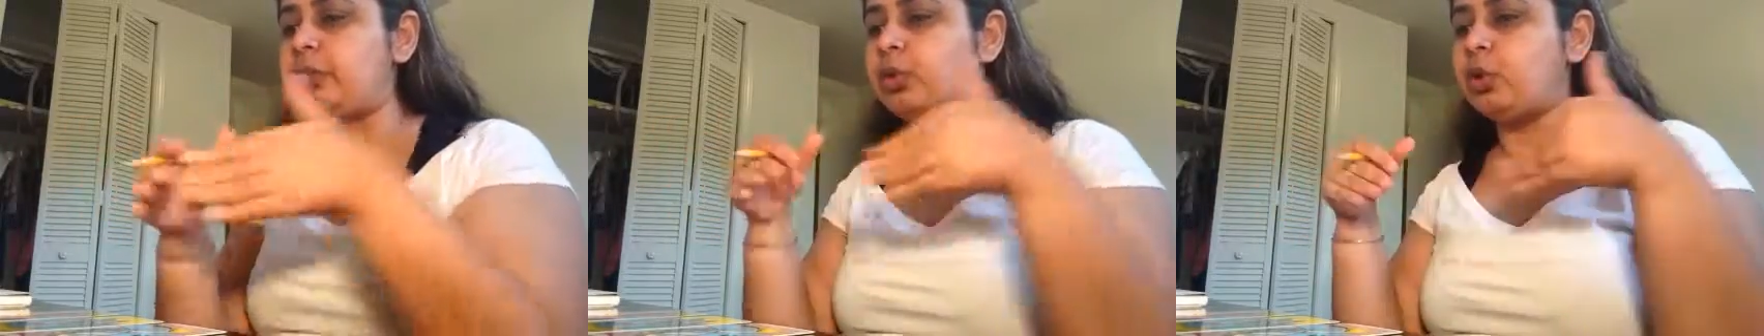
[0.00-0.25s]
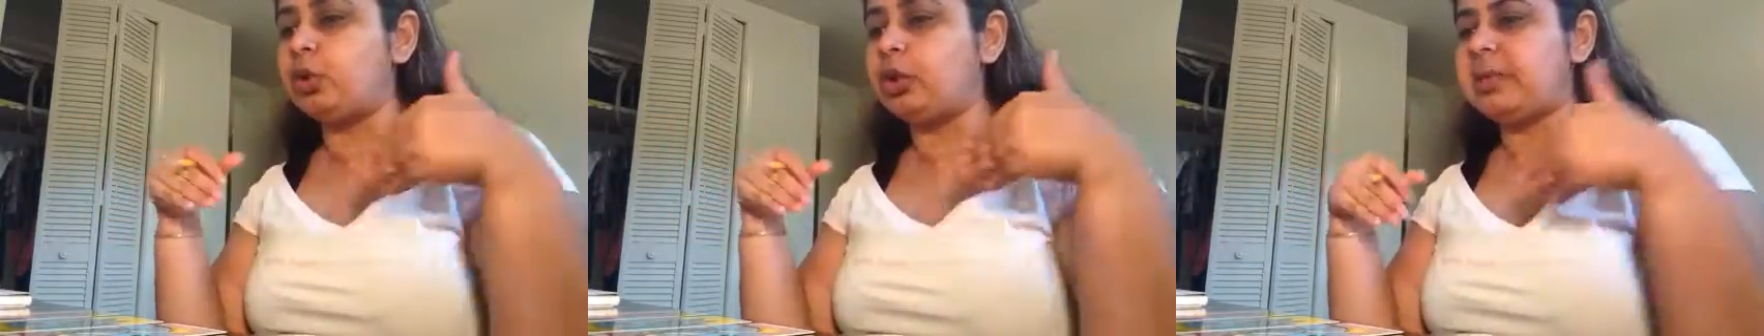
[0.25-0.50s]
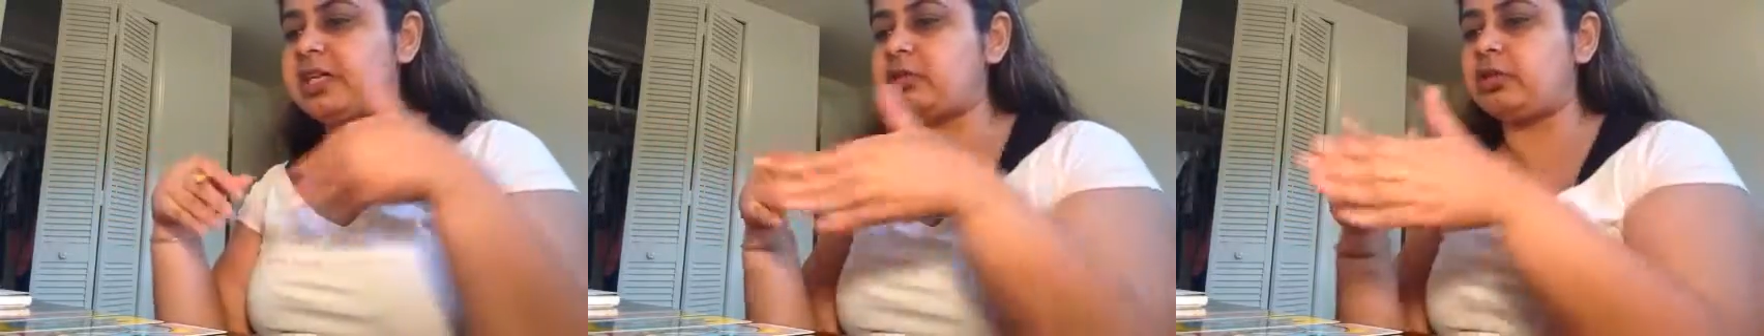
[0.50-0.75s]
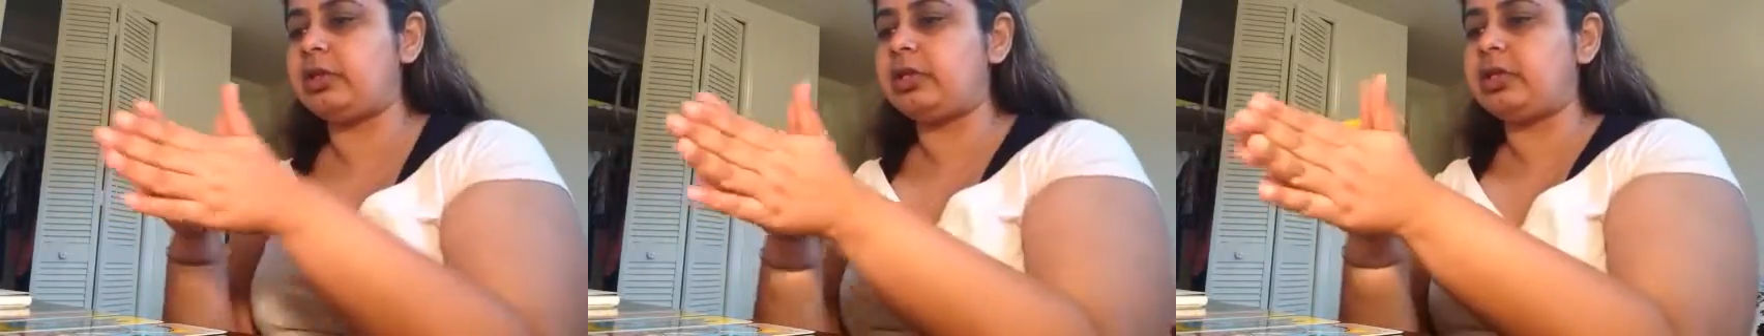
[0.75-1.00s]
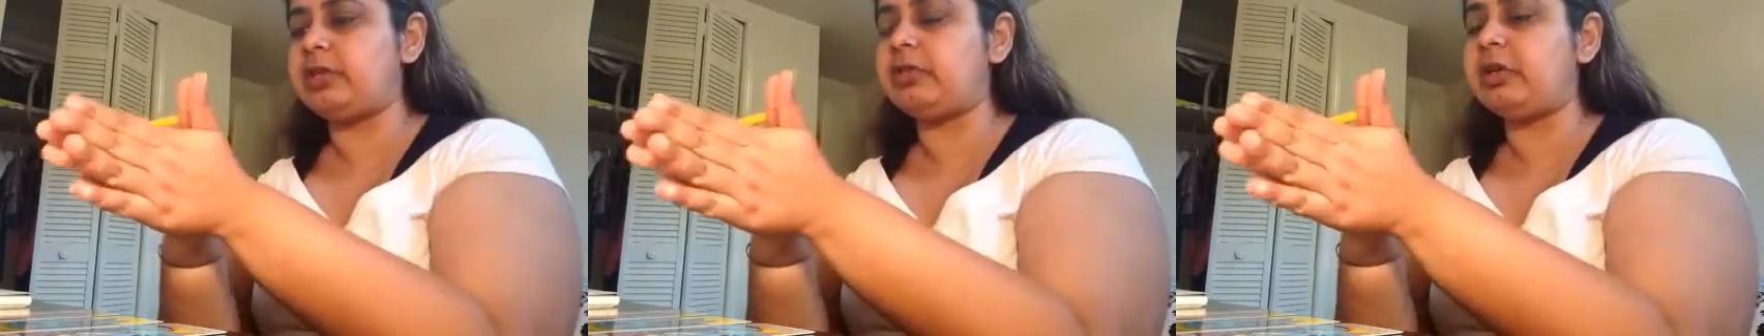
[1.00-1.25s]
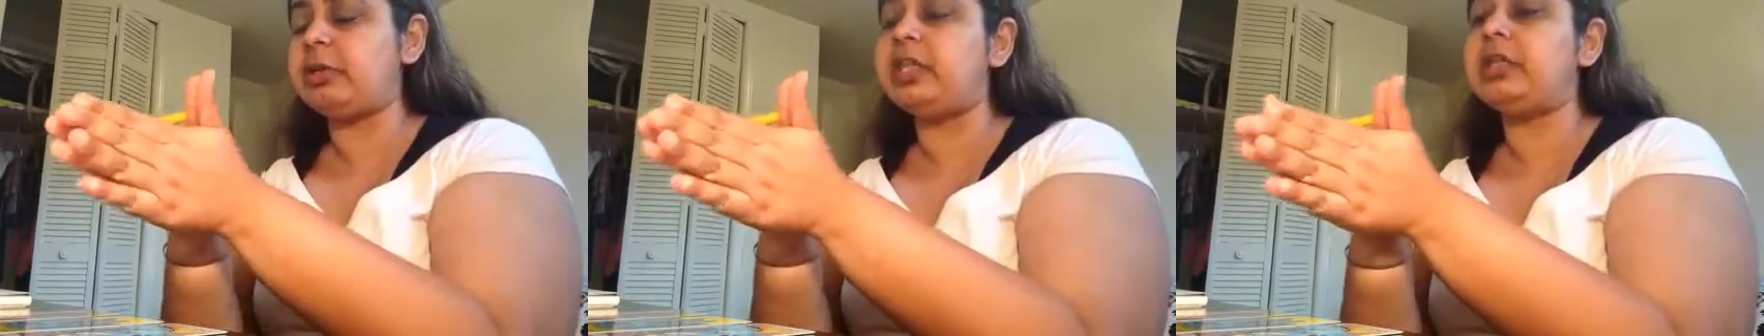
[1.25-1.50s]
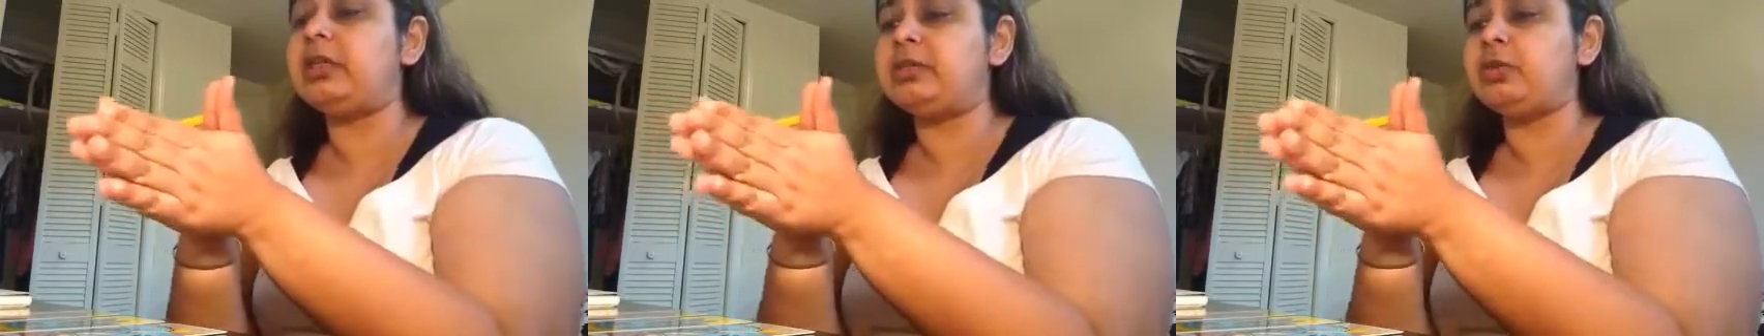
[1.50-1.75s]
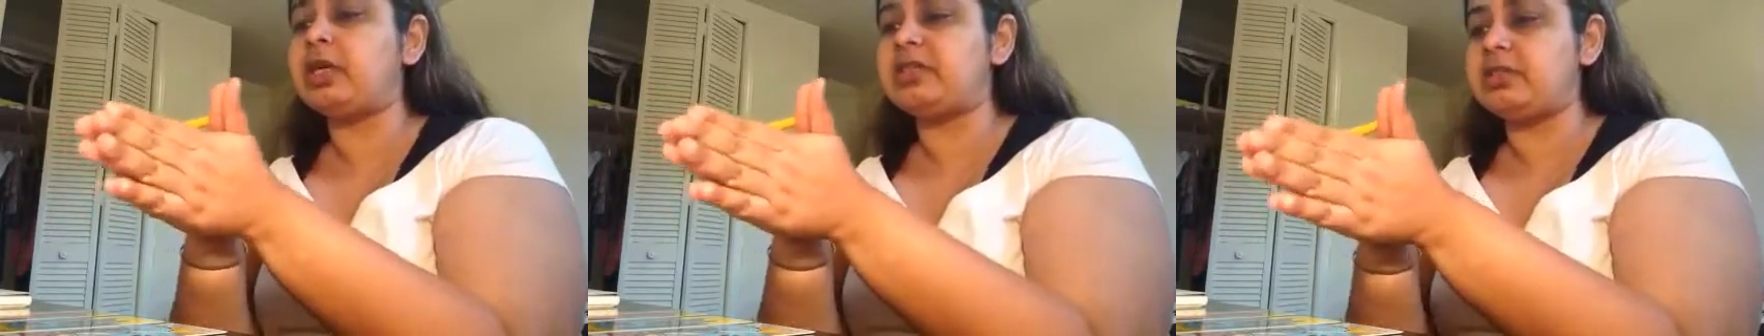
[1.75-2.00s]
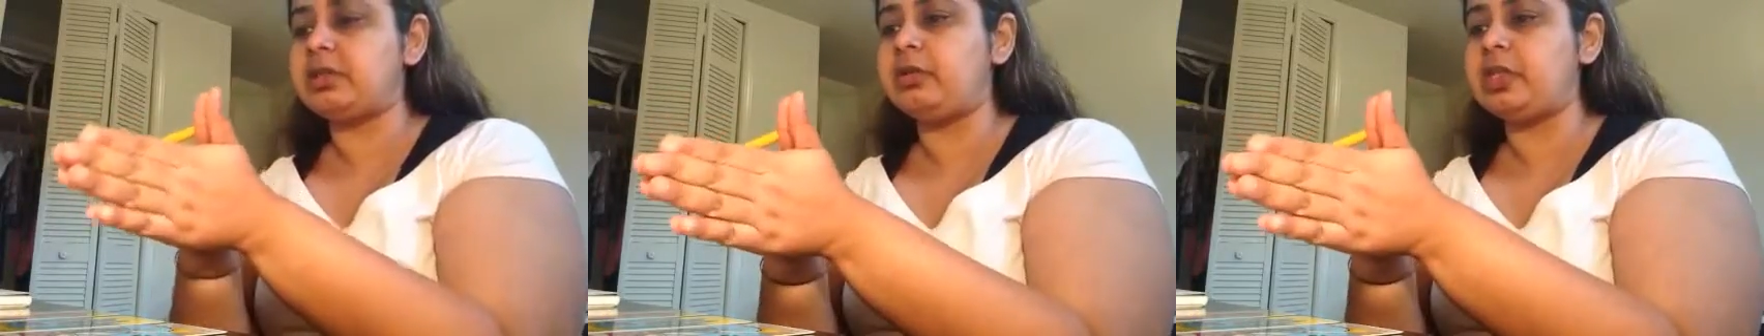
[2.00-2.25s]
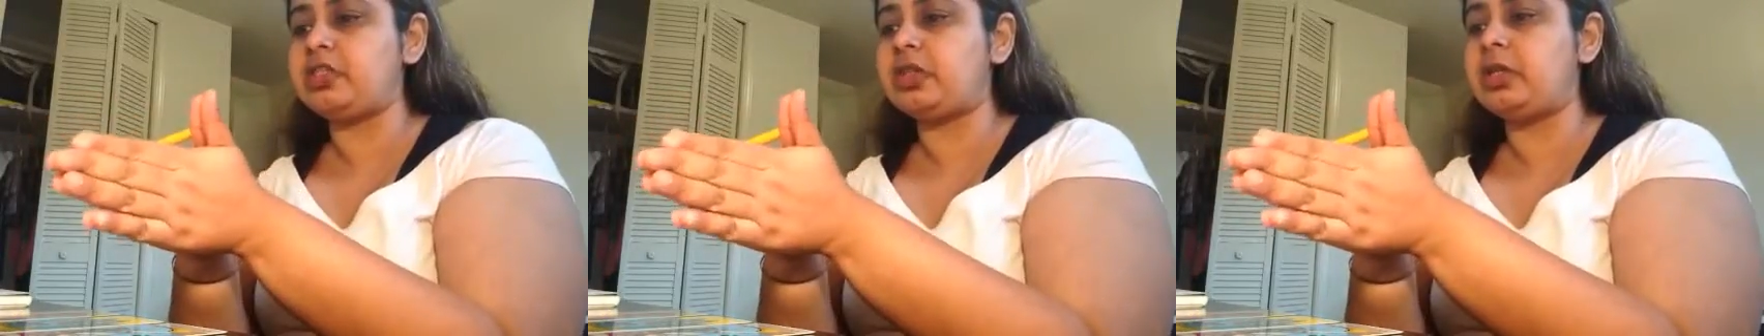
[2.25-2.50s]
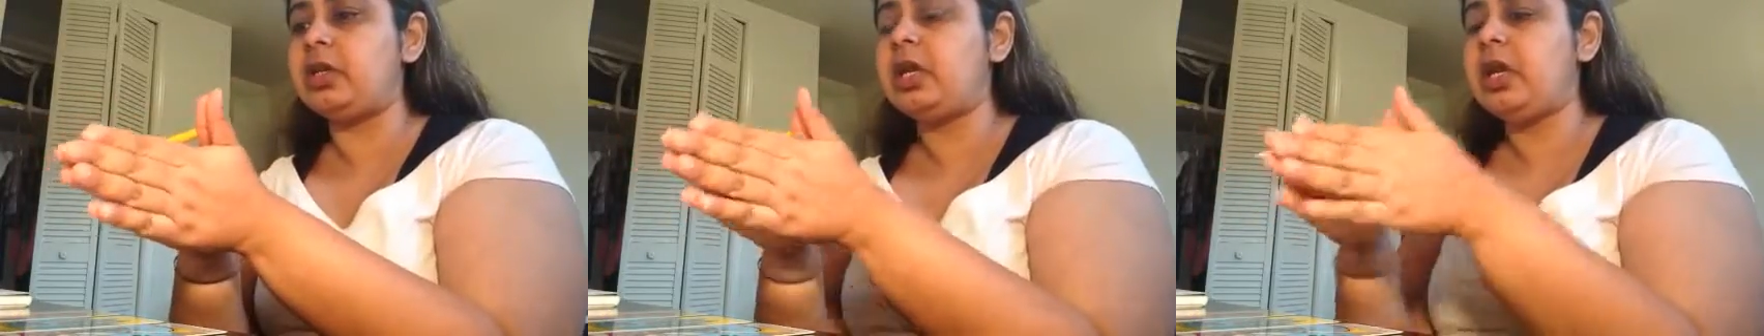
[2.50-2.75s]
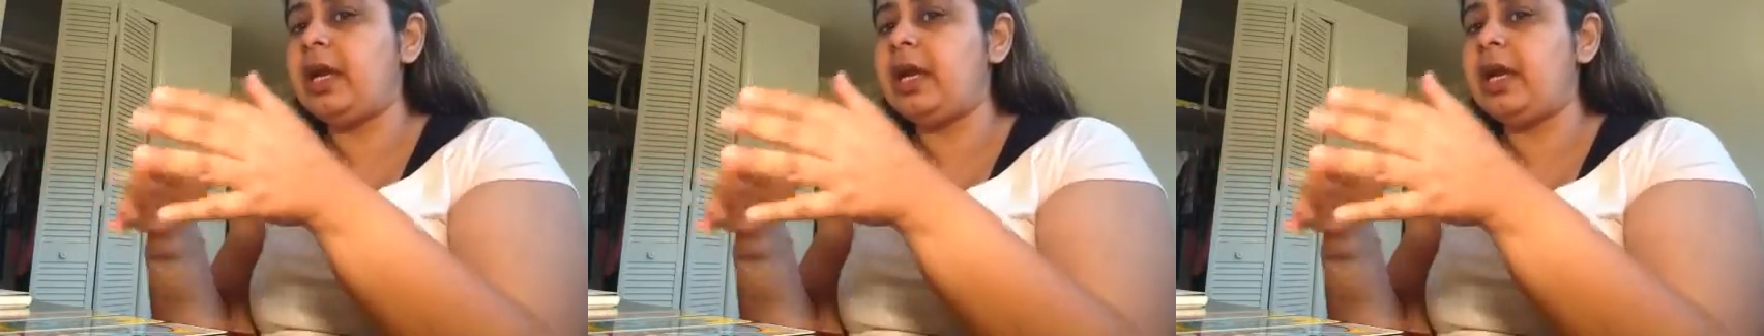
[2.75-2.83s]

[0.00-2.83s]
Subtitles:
both the masculine and the feminine into consideration.